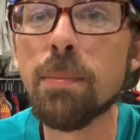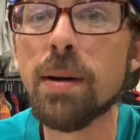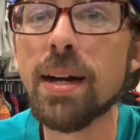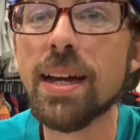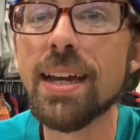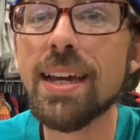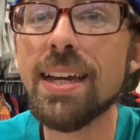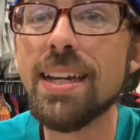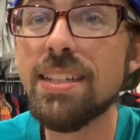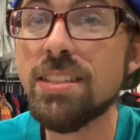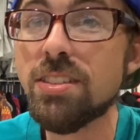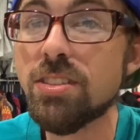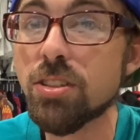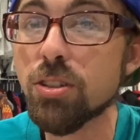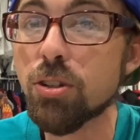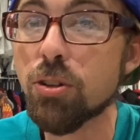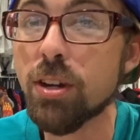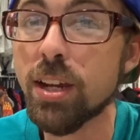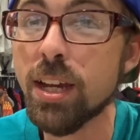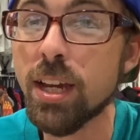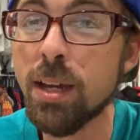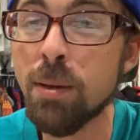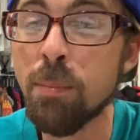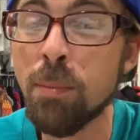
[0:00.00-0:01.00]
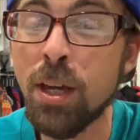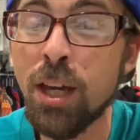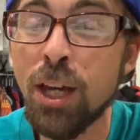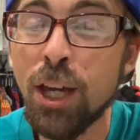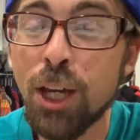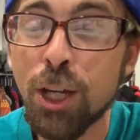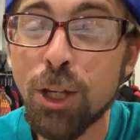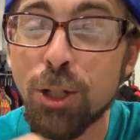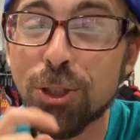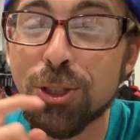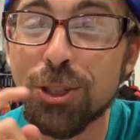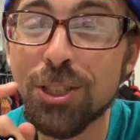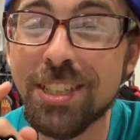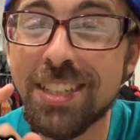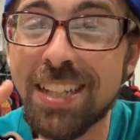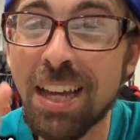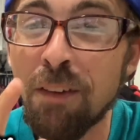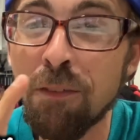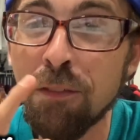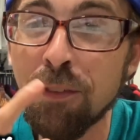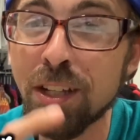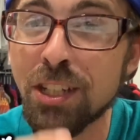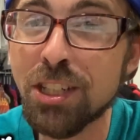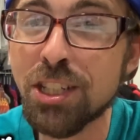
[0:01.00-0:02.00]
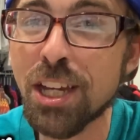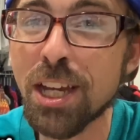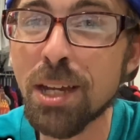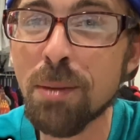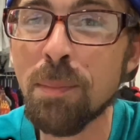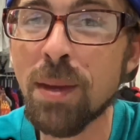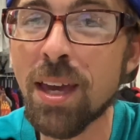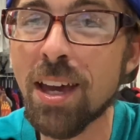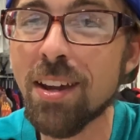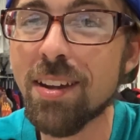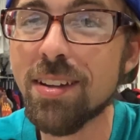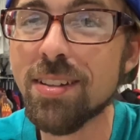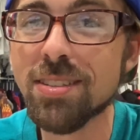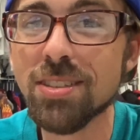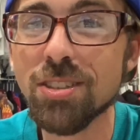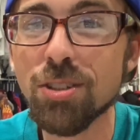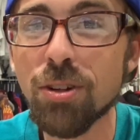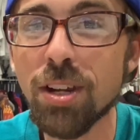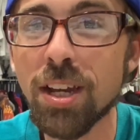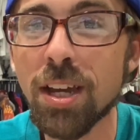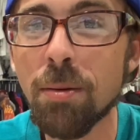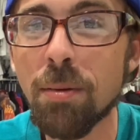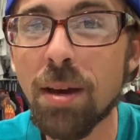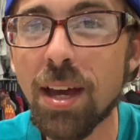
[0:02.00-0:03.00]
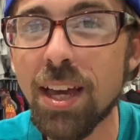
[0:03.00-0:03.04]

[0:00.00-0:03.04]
my Instagram. You should definitely check me out on Instagram.